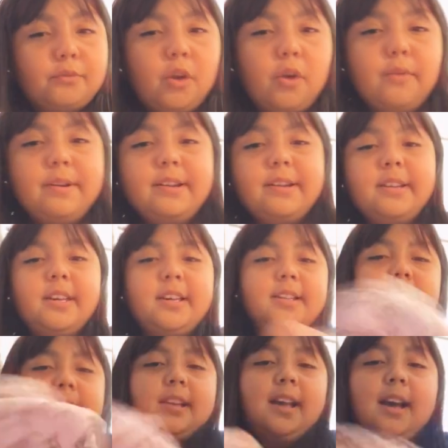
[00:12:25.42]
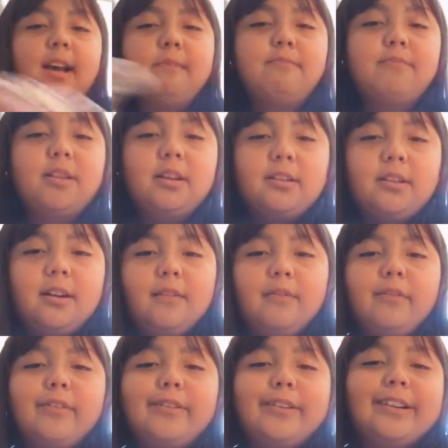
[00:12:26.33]
Oh, and yes, I'm not
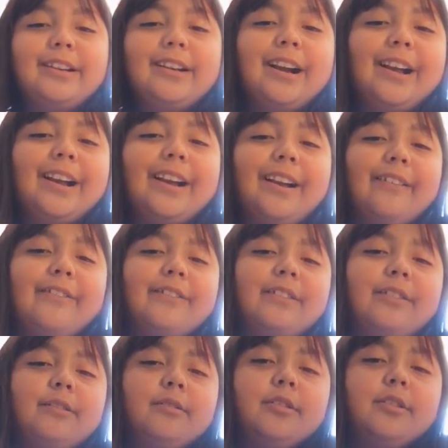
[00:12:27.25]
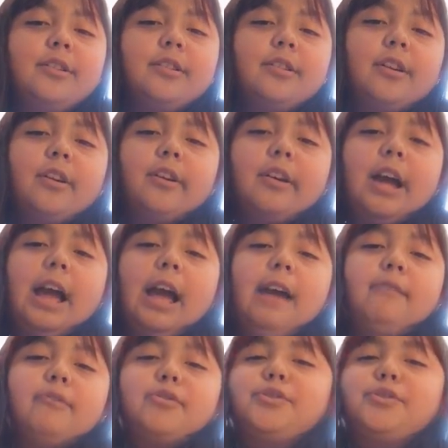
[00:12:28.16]
covering. I have, I have